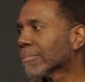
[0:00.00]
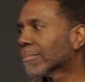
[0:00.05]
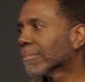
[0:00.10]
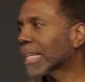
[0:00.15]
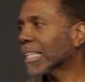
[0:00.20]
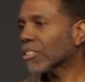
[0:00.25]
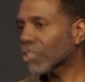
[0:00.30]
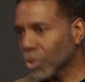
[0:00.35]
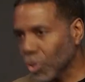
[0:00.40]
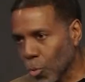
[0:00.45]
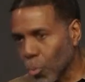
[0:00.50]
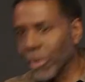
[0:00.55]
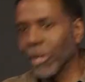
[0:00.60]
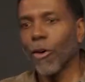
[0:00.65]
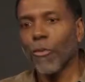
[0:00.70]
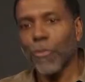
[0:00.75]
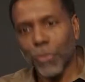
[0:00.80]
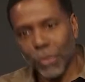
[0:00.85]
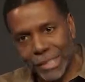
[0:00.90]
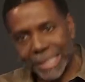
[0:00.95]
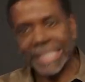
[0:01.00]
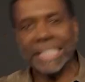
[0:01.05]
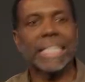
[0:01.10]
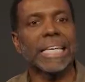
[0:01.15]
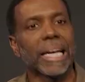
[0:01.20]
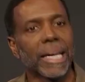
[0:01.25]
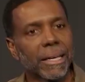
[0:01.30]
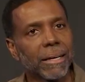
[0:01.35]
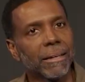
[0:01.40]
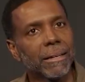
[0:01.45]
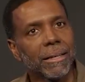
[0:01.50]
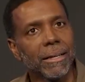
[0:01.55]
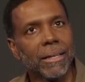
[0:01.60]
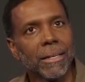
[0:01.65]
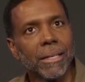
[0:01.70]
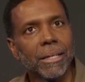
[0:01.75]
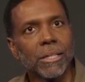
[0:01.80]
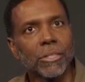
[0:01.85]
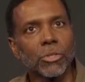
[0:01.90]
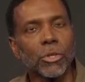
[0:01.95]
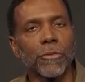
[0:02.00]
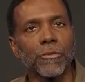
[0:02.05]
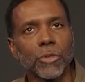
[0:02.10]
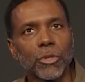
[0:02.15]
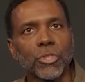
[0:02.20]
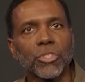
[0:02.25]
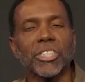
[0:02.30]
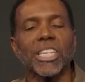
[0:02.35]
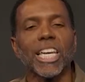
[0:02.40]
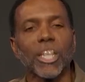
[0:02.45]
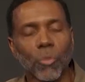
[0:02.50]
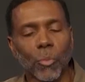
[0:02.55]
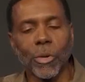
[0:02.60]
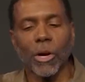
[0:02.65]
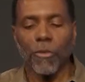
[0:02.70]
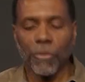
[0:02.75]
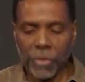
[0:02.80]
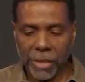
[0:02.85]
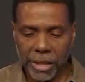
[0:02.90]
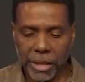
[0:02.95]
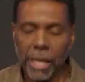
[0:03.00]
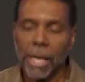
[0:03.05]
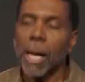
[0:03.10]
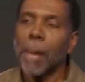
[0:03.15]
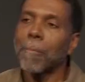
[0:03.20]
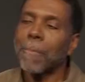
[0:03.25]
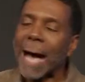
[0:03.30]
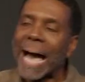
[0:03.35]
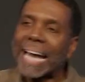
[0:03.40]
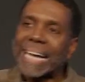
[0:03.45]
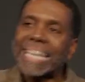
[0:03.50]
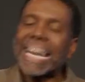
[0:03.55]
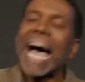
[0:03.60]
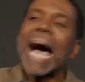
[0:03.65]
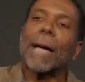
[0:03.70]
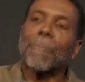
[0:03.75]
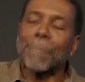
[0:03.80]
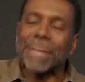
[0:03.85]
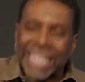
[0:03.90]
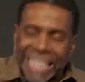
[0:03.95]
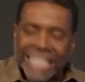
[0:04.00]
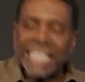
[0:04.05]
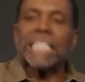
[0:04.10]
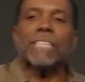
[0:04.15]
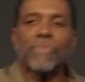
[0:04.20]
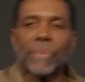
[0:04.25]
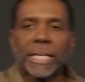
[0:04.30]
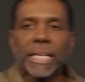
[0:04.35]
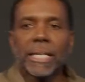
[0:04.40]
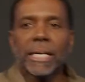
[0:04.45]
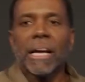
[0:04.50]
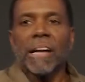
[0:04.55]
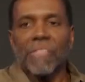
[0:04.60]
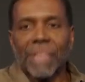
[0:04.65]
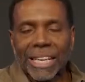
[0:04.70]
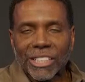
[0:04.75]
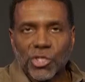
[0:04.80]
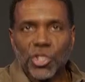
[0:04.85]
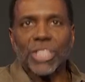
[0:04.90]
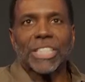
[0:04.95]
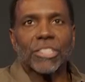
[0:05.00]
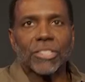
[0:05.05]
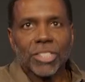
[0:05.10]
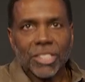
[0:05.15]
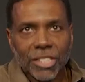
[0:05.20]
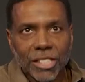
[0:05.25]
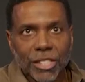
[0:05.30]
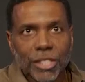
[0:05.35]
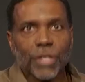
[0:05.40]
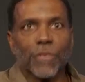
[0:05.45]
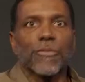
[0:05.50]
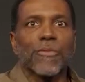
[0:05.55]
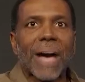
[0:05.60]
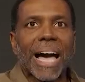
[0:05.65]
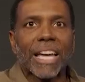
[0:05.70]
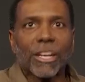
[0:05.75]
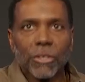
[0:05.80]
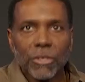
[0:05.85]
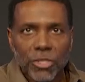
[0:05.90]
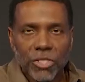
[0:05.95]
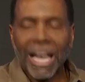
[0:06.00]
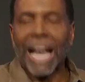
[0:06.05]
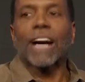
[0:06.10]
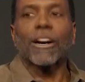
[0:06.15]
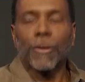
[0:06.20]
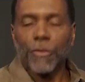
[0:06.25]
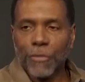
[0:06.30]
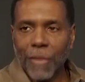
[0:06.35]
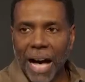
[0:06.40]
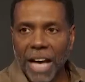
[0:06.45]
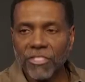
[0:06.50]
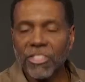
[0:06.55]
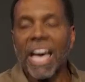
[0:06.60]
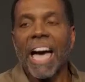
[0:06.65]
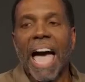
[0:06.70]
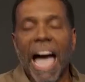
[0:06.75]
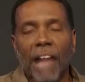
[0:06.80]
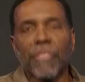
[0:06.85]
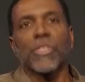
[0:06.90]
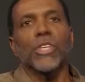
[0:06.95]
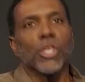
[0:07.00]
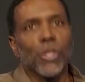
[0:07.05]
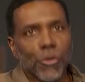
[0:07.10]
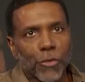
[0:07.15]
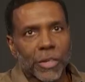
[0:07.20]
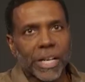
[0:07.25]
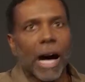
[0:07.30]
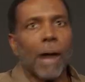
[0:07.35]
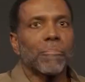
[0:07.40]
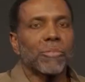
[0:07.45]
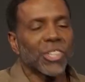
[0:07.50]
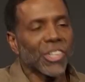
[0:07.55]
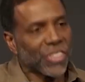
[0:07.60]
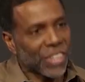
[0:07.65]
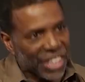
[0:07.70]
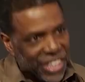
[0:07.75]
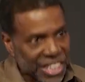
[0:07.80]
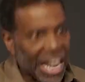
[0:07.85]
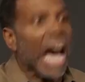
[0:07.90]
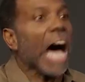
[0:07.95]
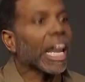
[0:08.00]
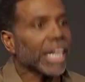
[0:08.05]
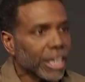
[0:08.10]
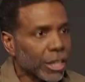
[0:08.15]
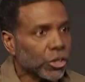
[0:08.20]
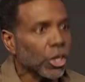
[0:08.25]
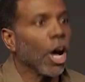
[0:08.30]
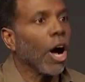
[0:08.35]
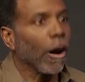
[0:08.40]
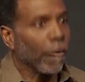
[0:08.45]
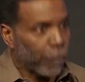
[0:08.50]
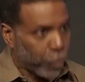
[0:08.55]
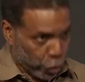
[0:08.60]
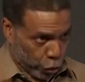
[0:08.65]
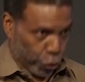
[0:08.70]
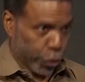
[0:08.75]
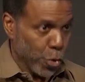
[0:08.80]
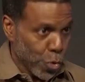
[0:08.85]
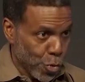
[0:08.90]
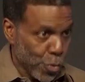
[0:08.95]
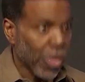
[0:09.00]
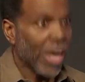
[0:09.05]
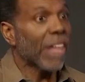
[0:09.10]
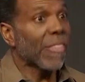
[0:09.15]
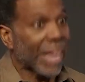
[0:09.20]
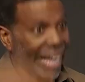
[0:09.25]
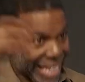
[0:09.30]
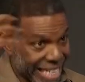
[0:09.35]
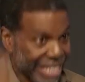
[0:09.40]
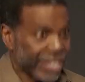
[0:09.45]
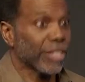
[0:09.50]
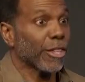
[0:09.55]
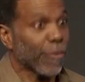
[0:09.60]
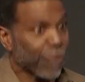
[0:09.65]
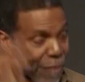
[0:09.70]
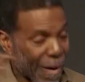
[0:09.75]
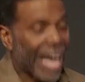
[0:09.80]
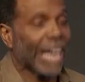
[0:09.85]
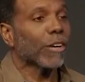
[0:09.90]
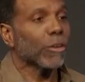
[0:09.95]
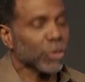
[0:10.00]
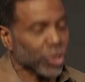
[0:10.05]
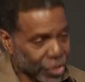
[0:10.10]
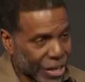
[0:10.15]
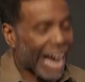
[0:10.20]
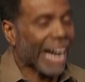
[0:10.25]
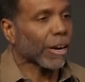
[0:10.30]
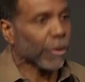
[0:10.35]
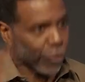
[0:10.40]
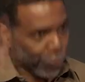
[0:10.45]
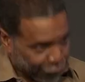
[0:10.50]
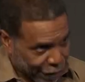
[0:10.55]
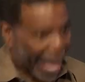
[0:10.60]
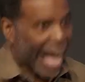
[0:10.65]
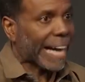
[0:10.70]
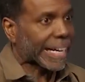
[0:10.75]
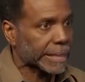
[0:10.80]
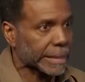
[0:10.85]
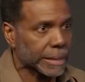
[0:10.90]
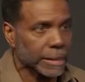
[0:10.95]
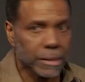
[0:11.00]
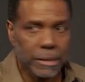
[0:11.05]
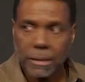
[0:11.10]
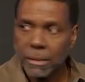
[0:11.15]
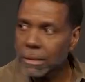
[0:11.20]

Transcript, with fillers: That's the willful sin. So if you sin willfully by not believing that Jesus is the final sacrifice, after you've come to the knowledge of the truth that he's the final sacrifice,